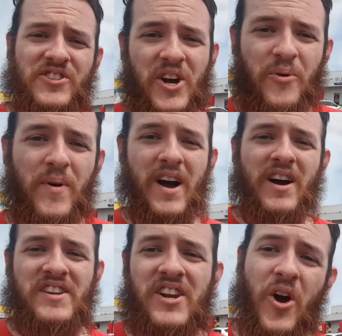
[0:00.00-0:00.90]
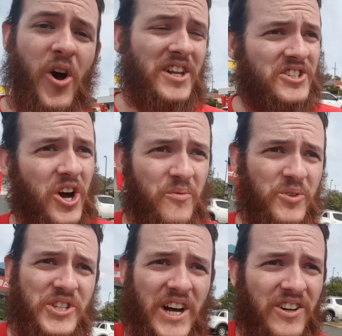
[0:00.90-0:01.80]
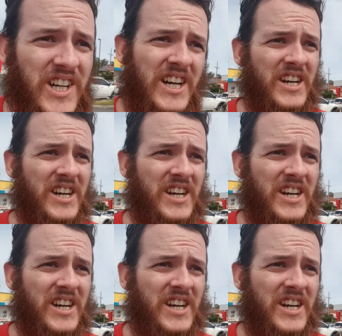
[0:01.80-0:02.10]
So, you know, only time will tell.